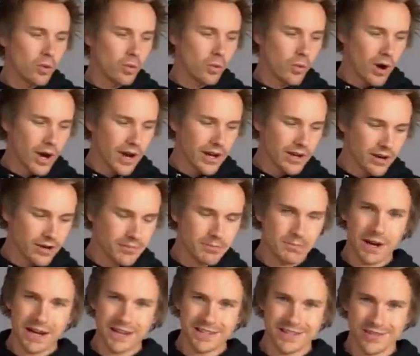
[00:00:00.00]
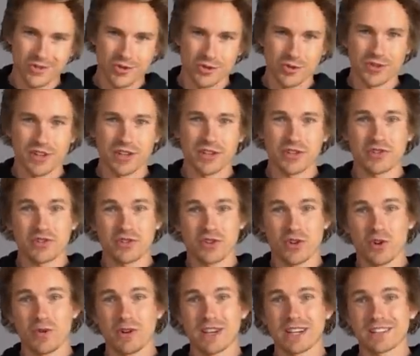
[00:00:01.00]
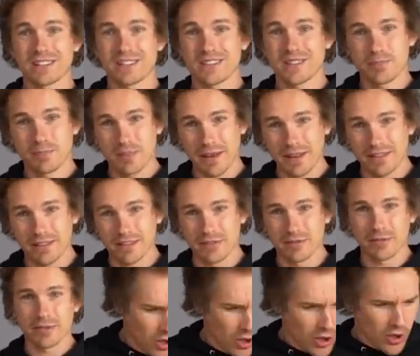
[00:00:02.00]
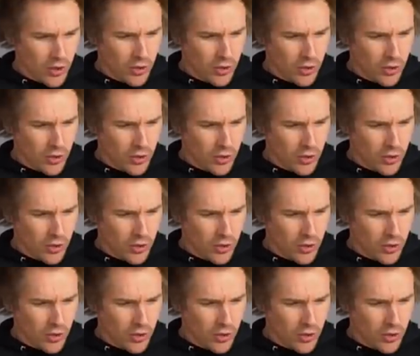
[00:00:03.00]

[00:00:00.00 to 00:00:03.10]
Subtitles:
Why are bicycles so expensive?